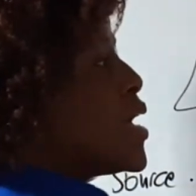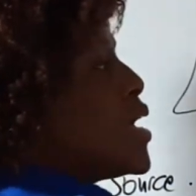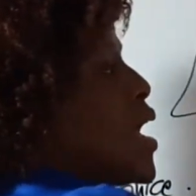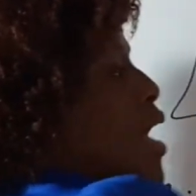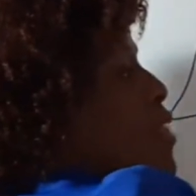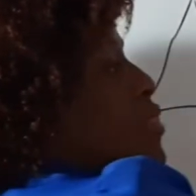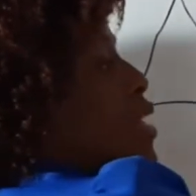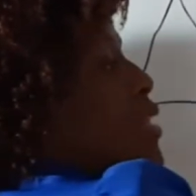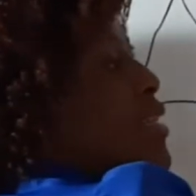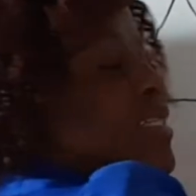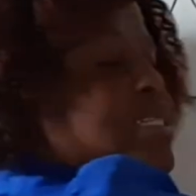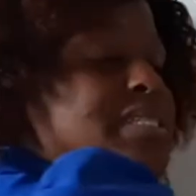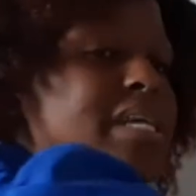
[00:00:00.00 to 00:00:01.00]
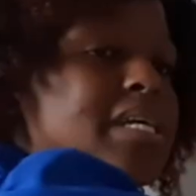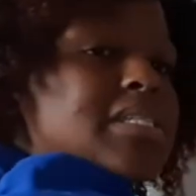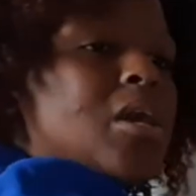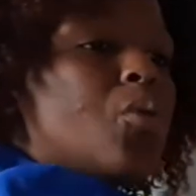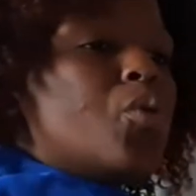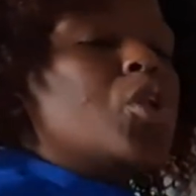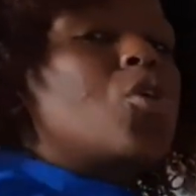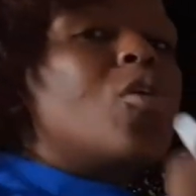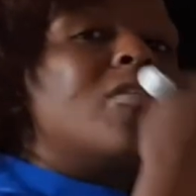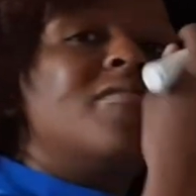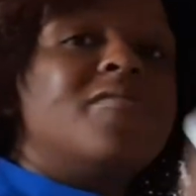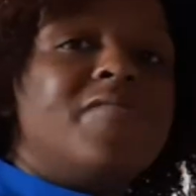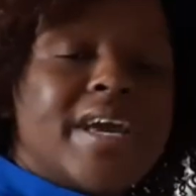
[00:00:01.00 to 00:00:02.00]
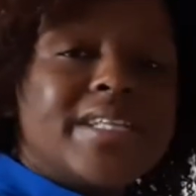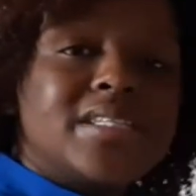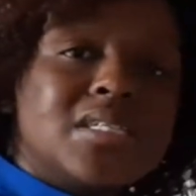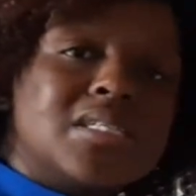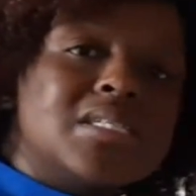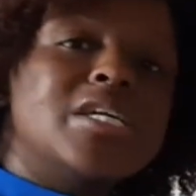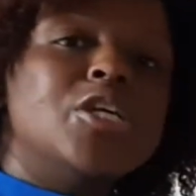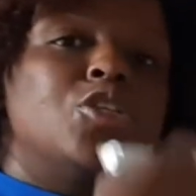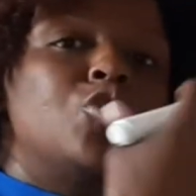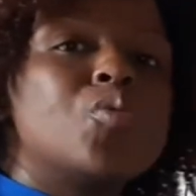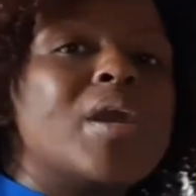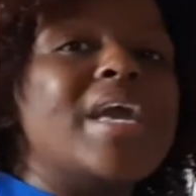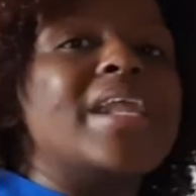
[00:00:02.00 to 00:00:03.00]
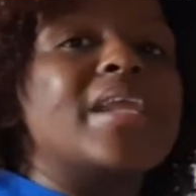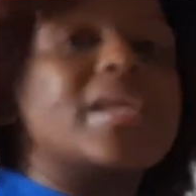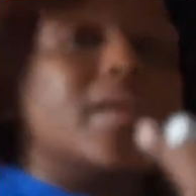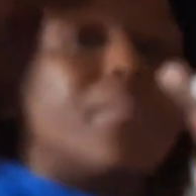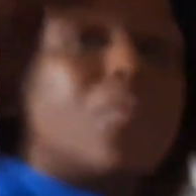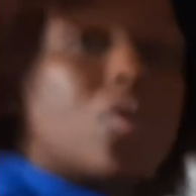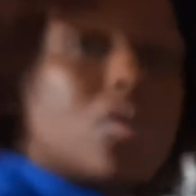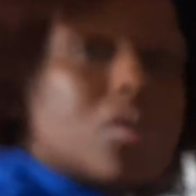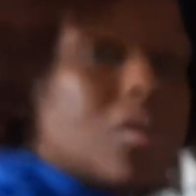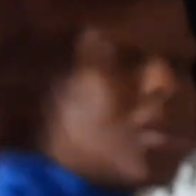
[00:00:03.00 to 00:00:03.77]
and then the detector will convert it into a readable